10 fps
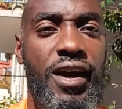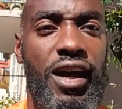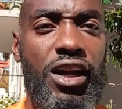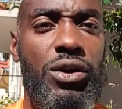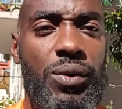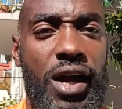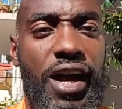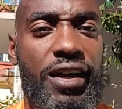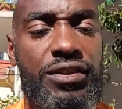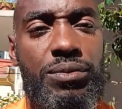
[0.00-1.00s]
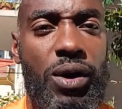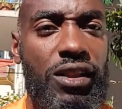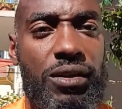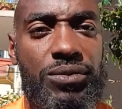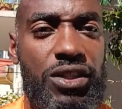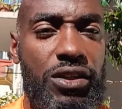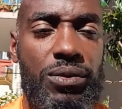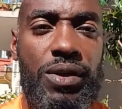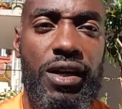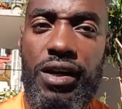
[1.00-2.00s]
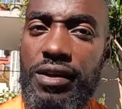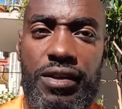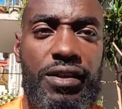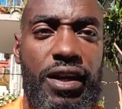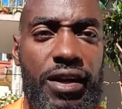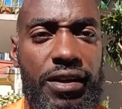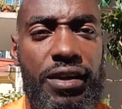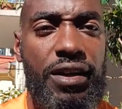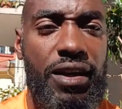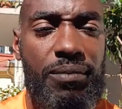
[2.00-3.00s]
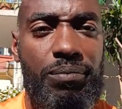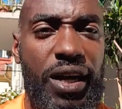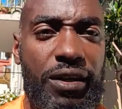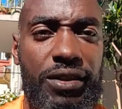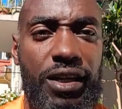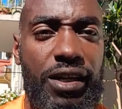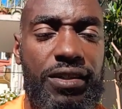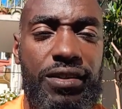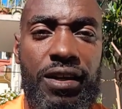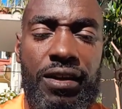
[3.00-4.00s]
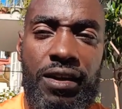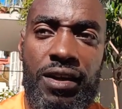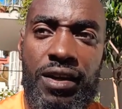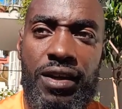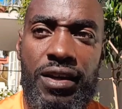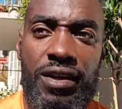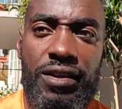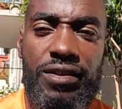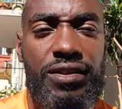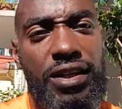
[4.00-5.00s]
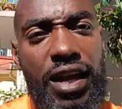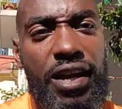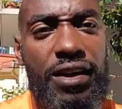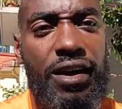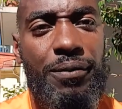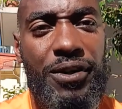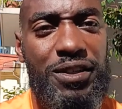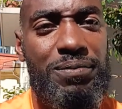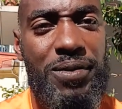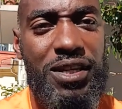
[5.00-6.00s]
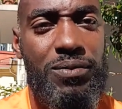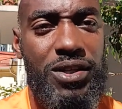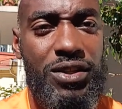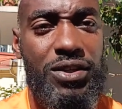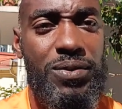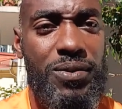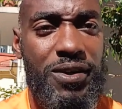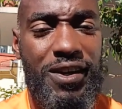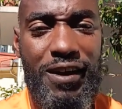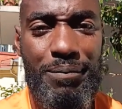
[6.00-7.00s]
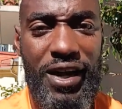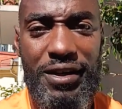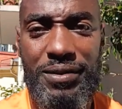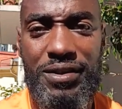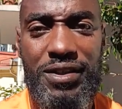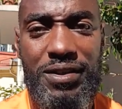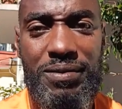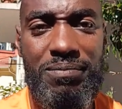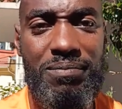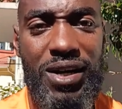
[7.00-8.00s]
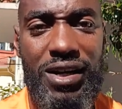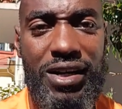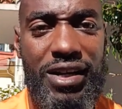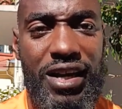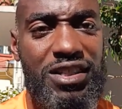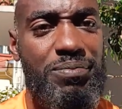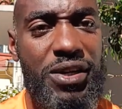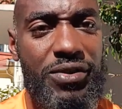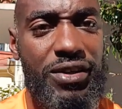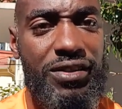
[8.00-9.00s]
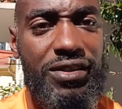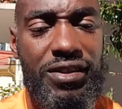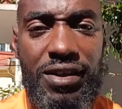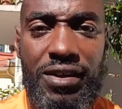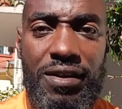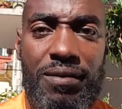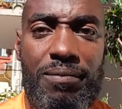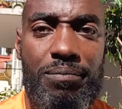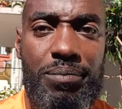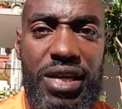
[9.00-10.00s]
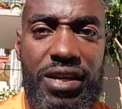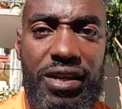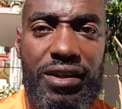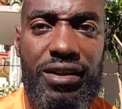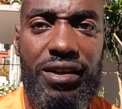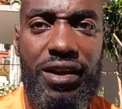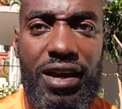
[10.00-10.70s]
Hello and welcome to another day in paradise. Today I want to speak with you about my experience being